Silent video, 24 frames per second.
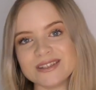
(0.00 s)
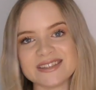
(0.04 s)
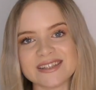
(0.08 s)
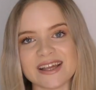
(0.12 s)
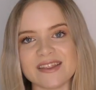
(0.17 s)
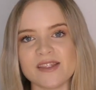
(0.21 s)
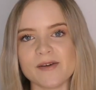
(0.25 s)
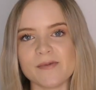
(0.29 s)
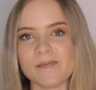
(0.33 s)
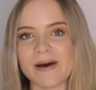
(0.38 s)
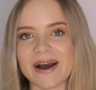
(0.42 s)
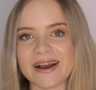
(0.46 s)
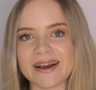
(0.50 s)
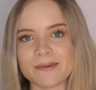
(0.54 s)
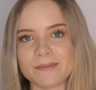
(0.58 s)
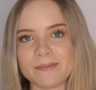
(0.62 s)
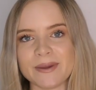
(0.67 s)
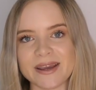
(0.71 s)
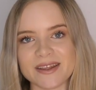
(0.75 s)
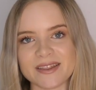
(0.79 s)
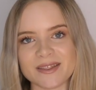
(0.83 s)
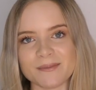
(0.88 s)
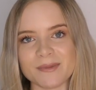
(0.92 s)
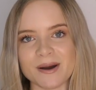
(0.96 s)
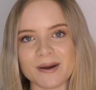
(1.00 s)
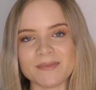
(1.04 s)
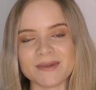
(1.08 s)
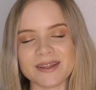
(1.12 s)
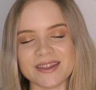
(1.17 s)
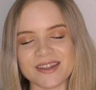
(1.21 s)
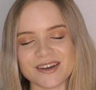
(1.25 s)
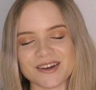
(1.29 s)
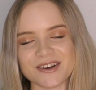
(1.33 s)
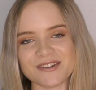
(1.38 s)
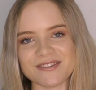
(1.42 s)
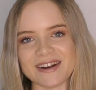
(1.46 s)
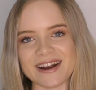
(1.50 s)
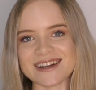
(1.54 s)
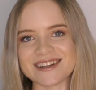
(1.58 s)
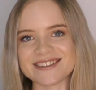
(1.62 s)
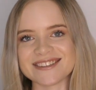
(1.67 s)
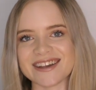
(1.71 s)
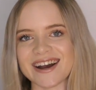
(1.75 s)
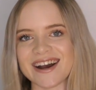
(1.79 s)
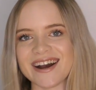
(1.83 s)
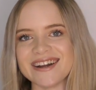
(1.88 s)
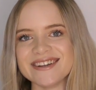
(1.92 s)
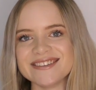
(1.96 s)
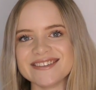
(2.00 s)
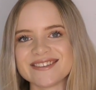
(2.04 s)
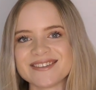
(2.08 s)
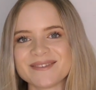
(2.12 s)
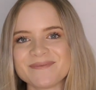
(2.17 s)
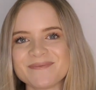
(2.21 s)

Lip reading: send them back and pick them up in the correct size.